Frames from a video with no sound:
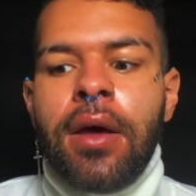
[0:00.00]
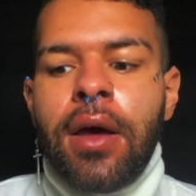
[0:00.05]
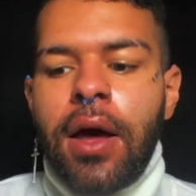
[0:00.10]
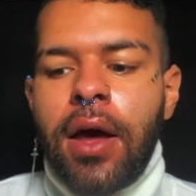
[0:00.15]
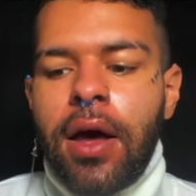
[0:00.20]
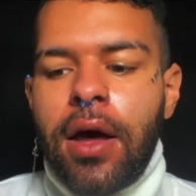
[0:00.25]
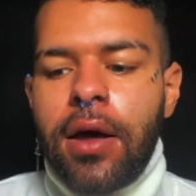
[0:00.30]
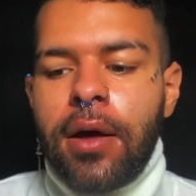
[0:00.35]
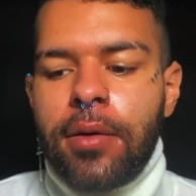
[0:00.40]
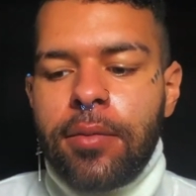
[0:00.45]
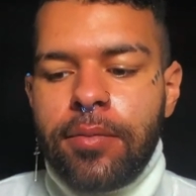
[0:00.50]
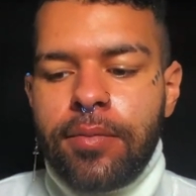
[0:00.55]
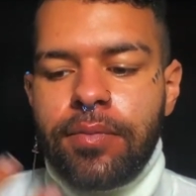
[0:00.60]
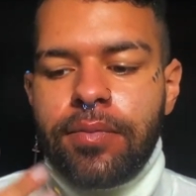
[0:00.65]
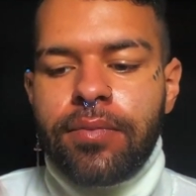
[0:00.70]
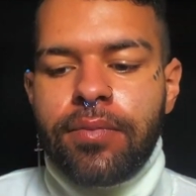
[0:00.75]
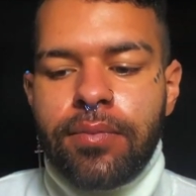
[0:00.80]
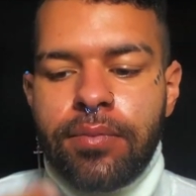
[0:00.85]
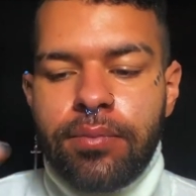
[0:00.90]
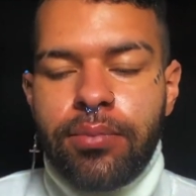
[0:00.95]

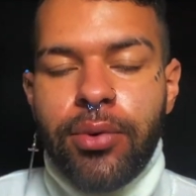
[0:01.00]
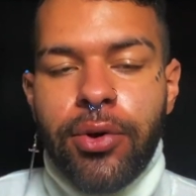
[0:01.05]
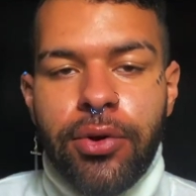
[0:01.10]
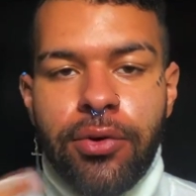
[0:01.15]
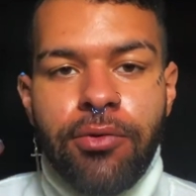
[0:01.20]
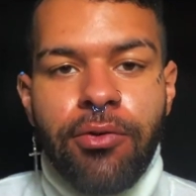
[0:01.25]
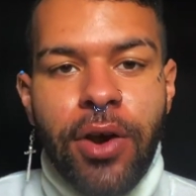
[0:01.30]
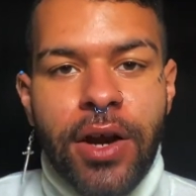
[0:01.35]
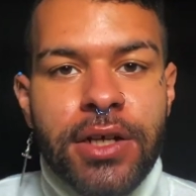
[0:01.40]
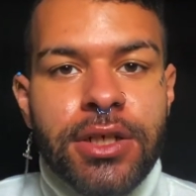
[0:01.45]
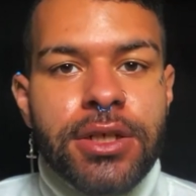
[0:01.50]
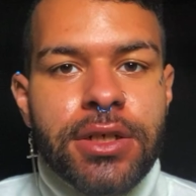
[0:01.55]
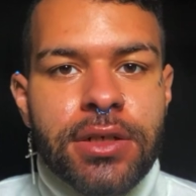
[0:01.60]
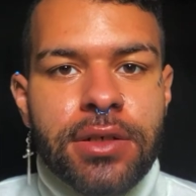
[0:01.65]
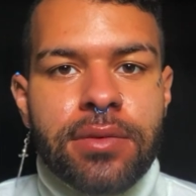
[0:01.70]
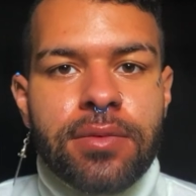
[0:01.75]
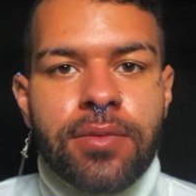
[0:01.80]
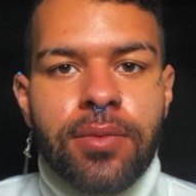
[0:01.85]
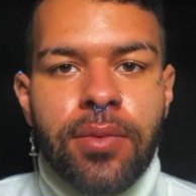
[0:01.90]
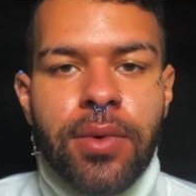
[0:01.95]
um,
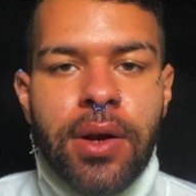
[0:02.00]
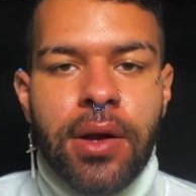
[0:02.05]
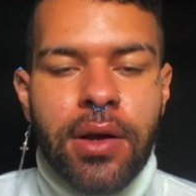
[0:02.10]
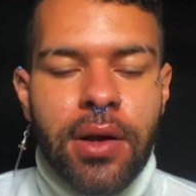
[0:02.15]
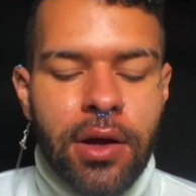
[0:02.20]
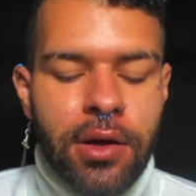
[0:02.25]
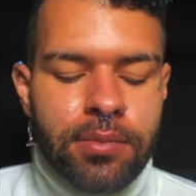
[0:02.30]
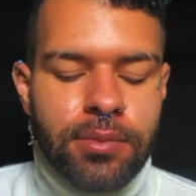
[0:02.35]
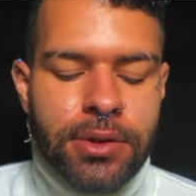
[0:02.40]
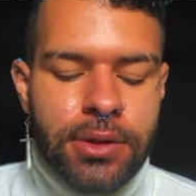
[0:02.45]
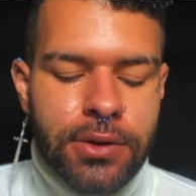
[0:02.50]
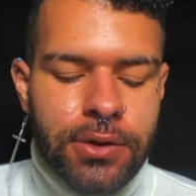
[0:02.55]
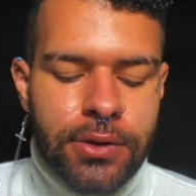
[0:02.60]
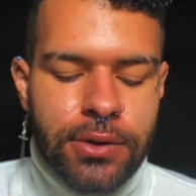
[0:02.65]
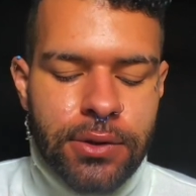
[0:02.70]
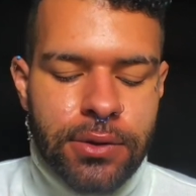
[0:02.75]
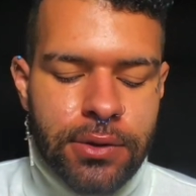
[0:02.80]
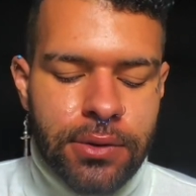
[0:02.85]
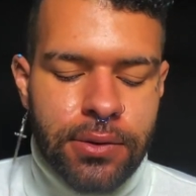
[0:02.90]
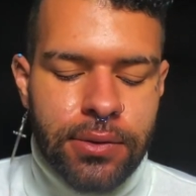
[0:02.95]
progression when it comes
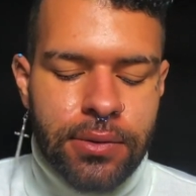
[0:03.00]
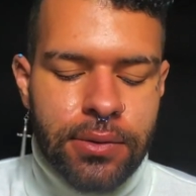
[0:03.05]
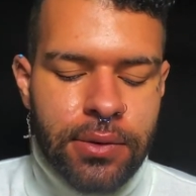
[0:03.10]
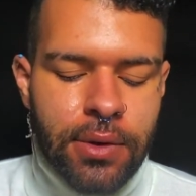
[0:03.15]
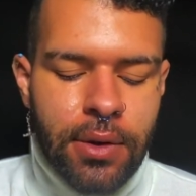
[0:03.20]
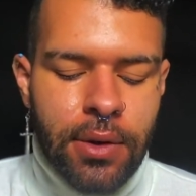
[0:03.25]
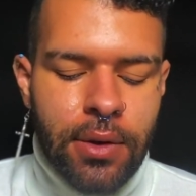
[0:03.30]
to